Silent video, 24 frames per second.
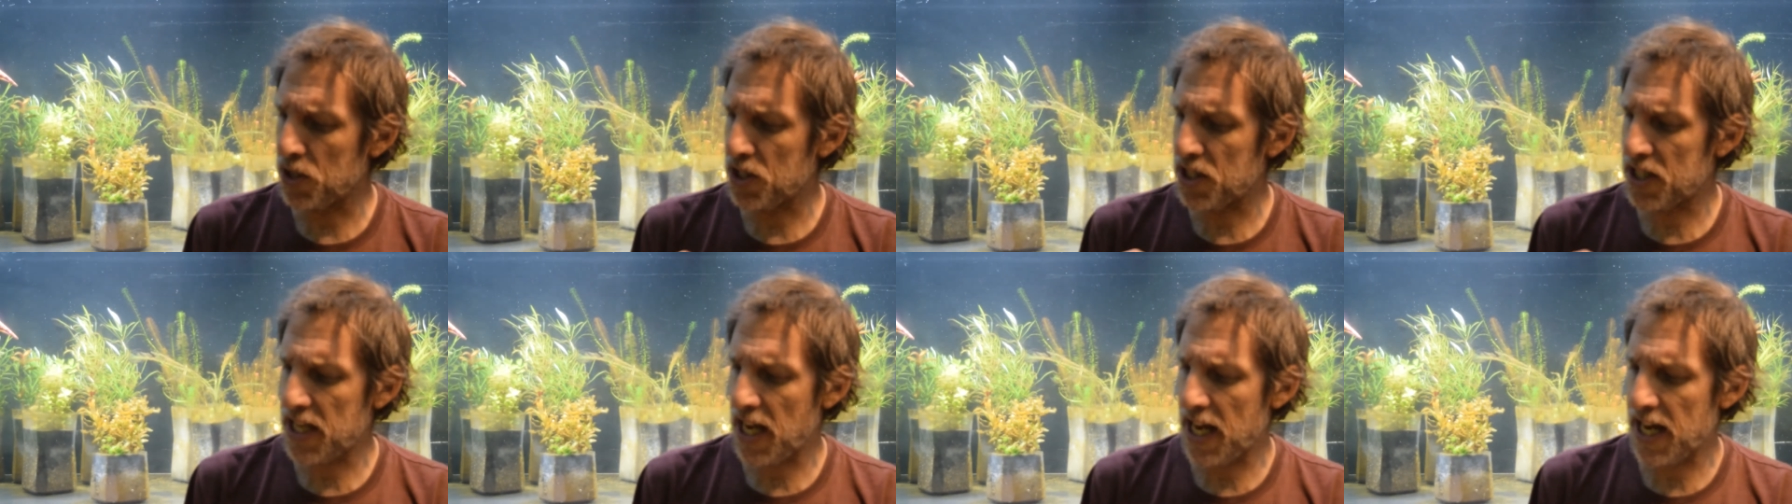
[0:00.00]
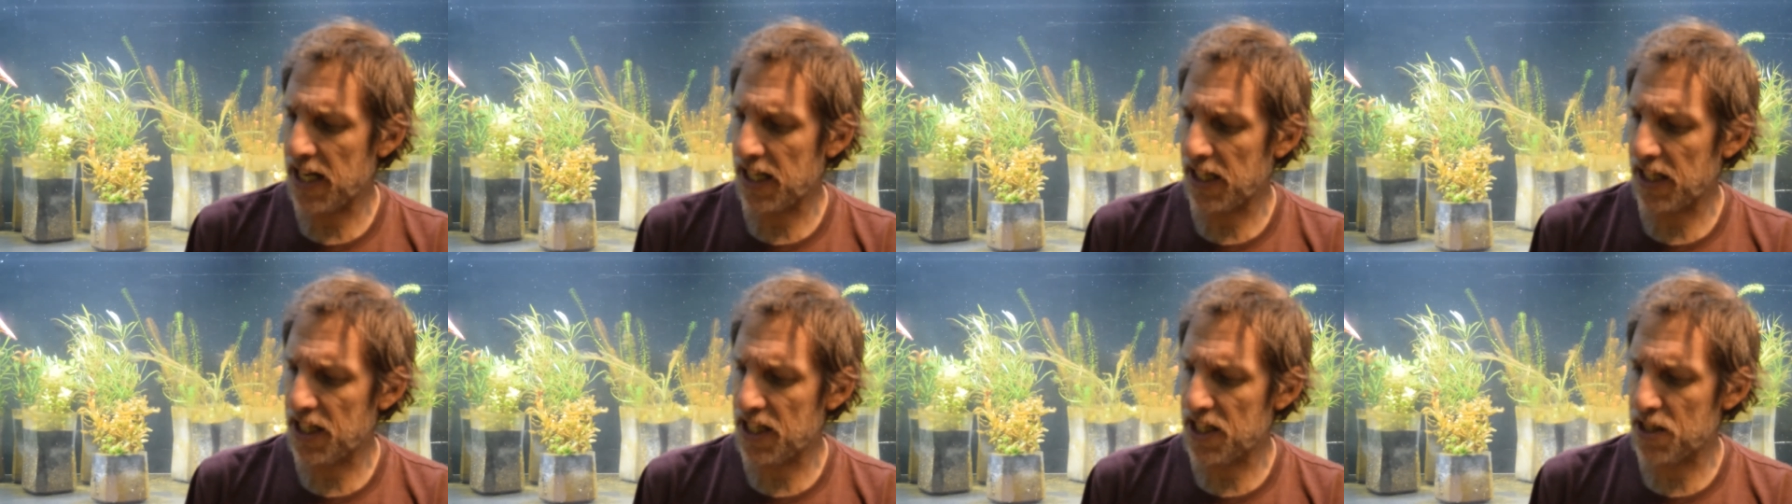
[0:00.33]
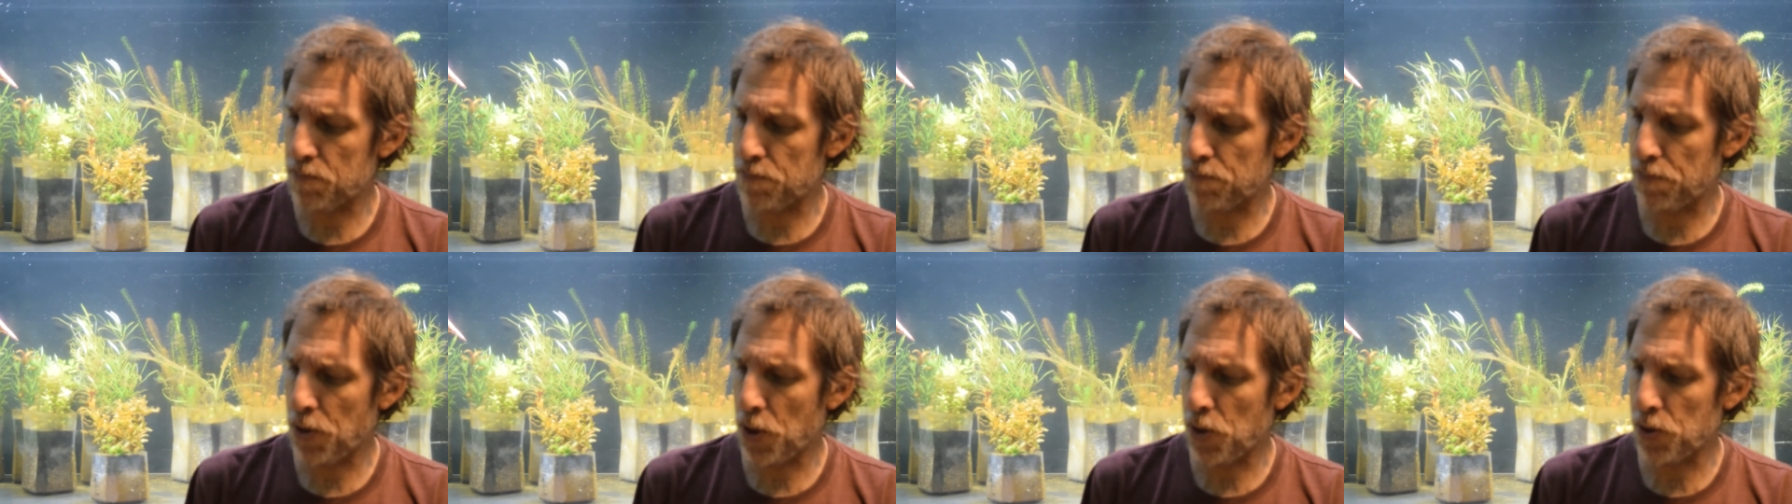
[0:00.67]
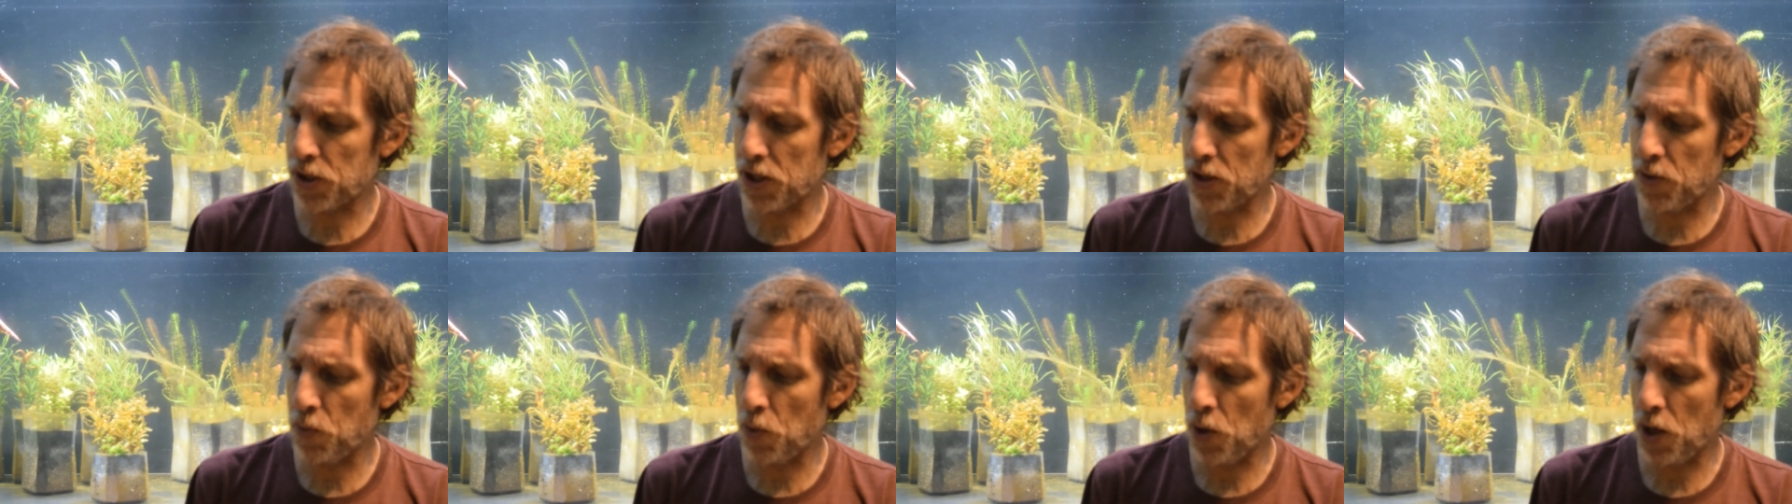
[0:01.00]
is take this
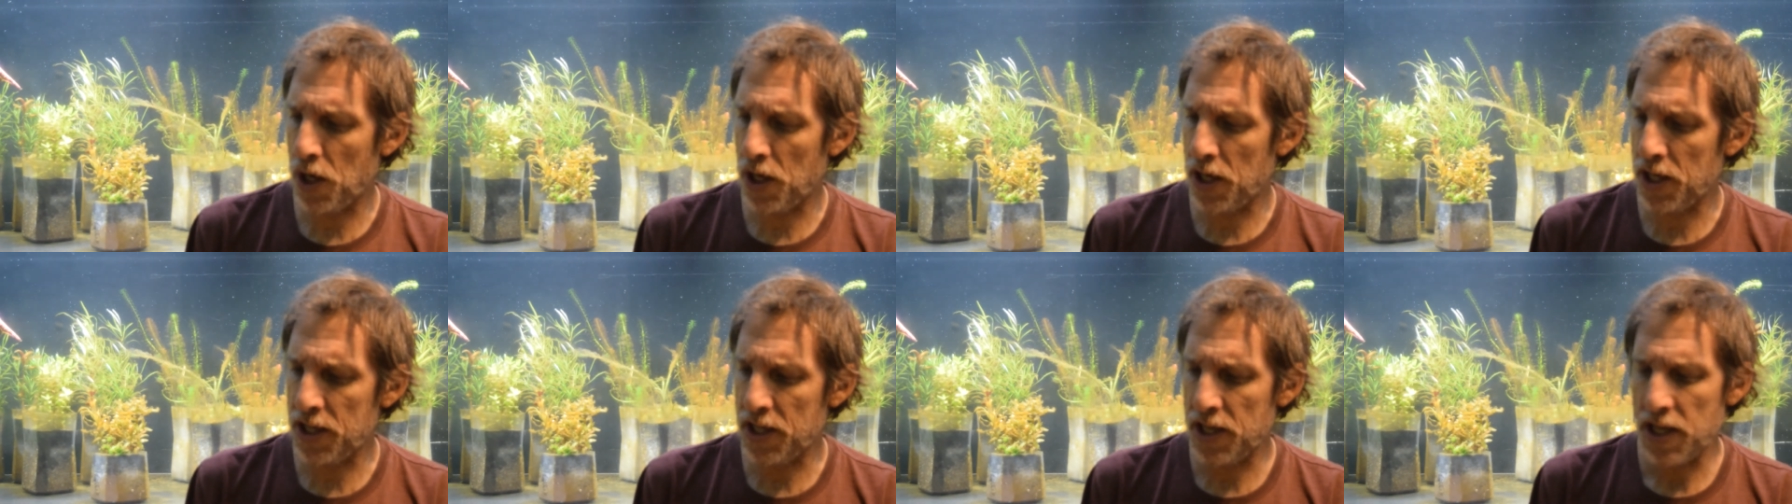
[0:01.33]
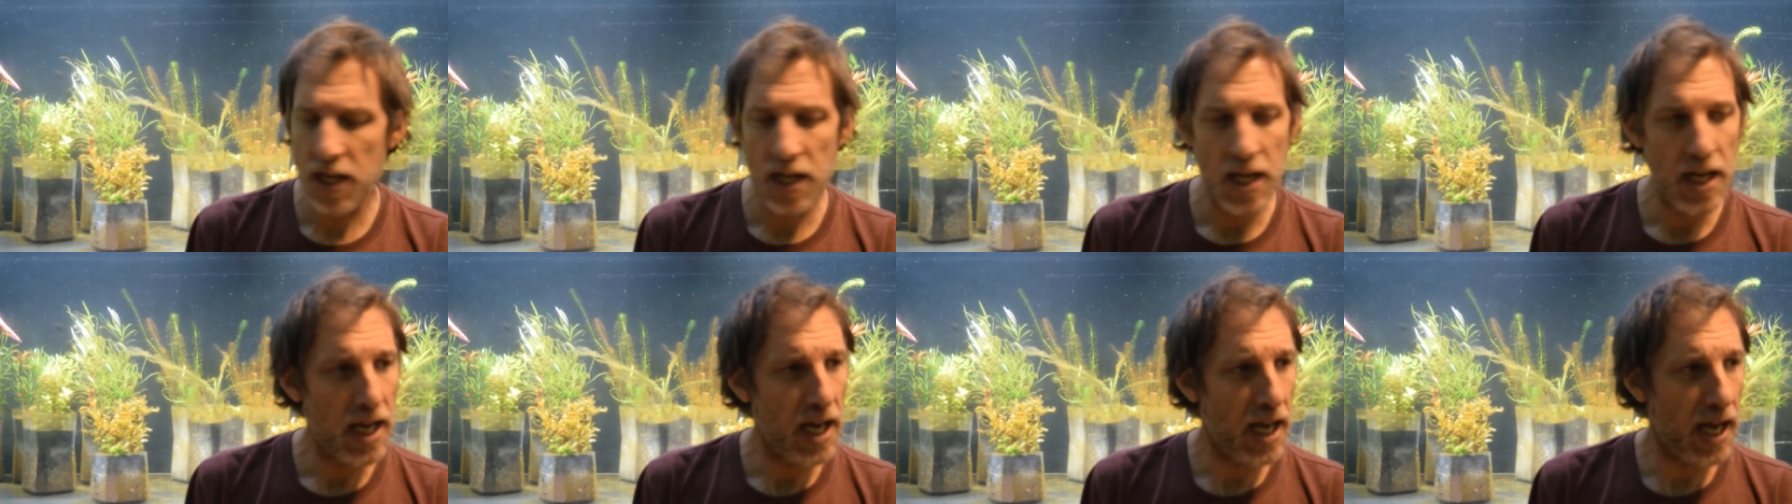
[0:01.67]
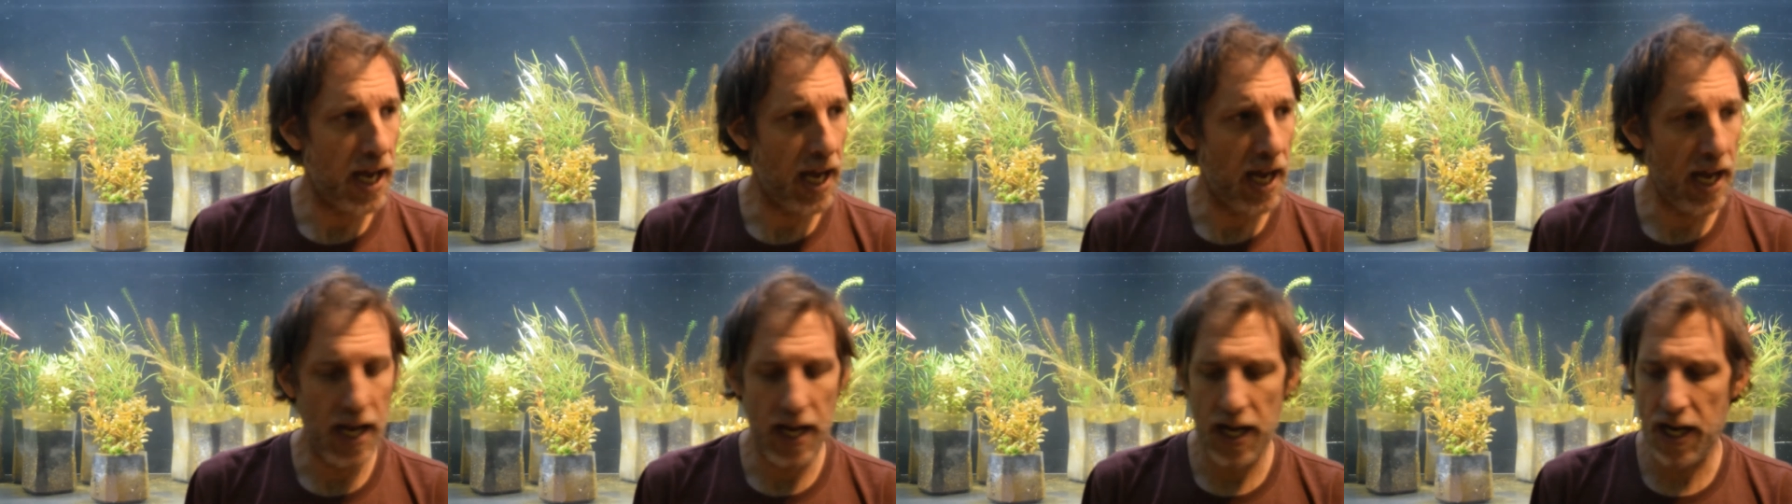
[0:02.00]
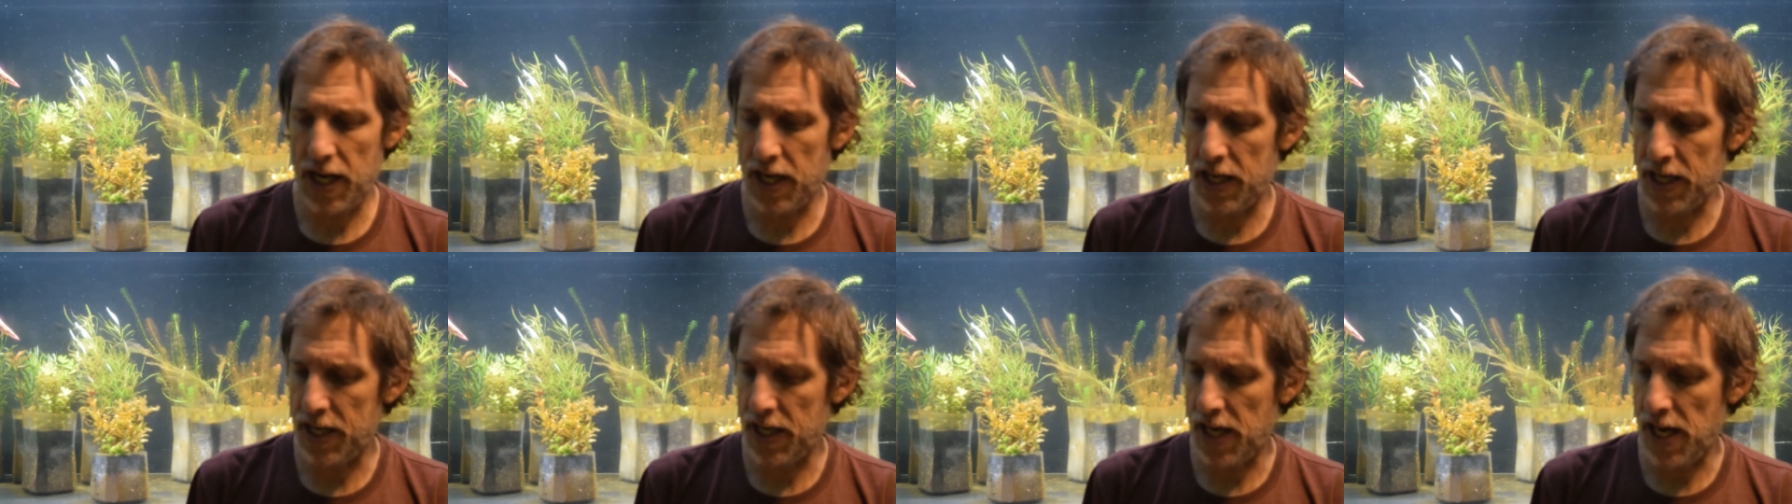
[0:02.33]
broken one
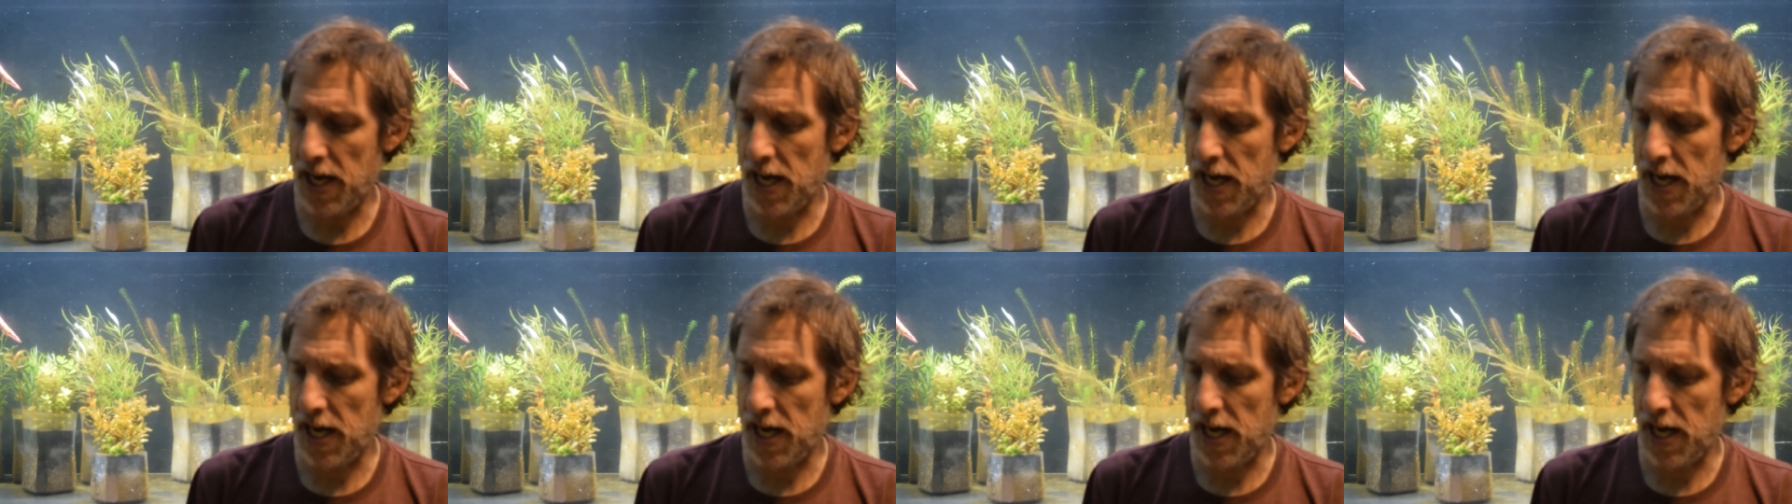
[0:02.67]
and